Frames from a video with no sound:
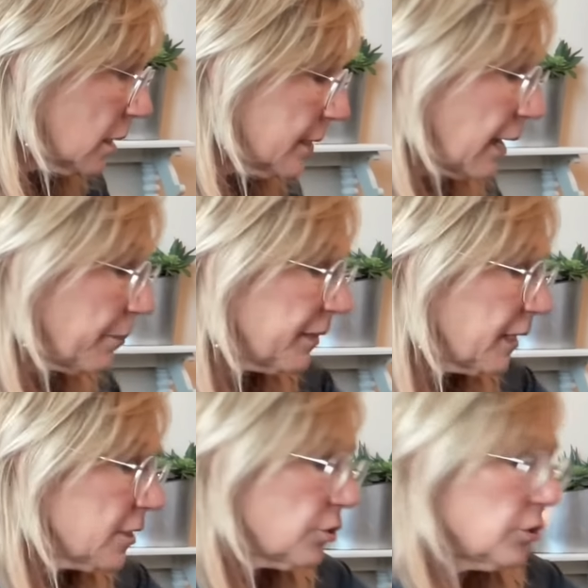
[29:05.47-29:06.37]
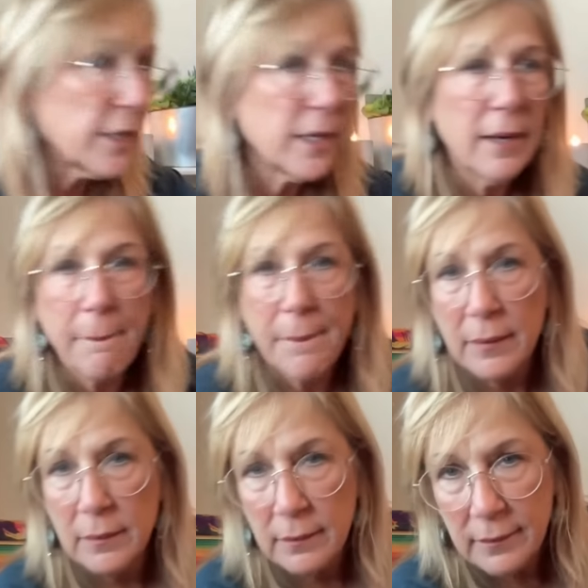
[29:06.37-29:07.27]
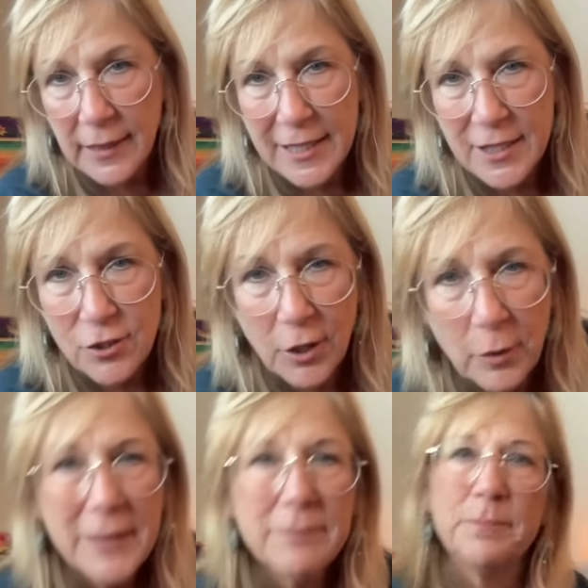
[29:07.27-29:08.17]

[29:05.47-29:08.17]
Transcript: Yeah, but things are looking up, ladies and gentlemen.